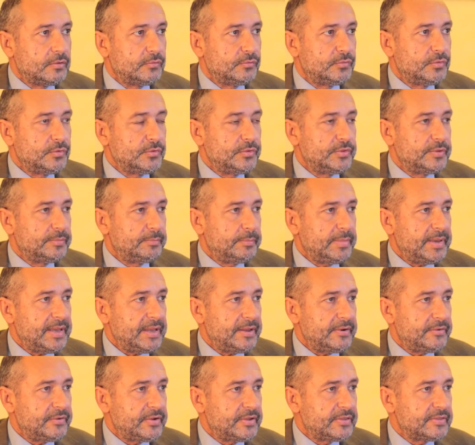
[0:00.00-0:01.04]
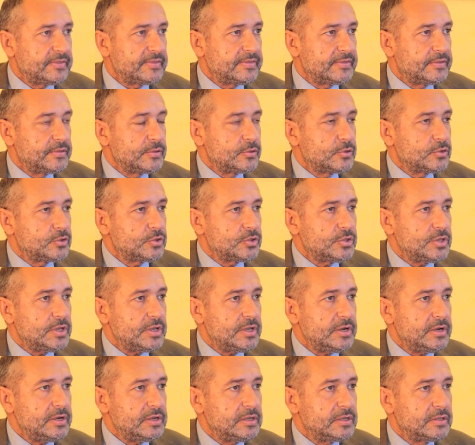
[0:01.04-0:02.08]
For the parents,
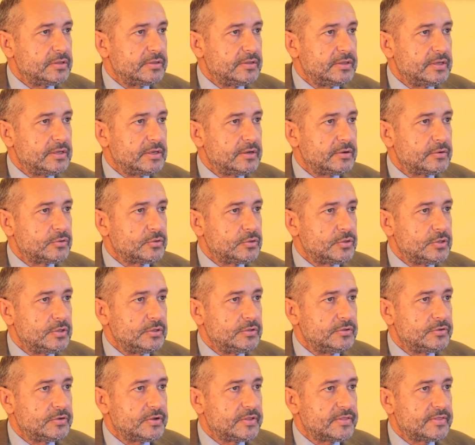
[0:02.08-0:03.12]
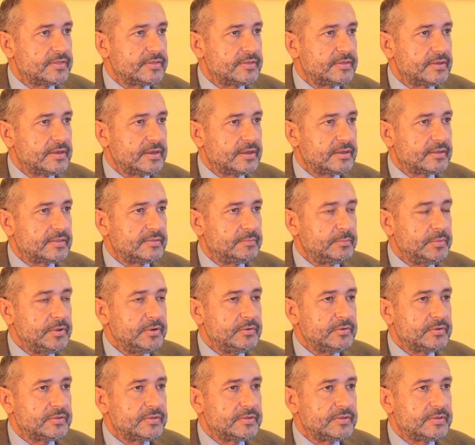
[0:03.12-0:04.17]
sharing their children's
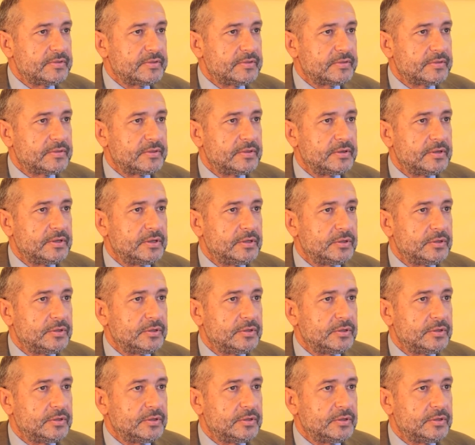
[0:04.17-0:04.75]
experiences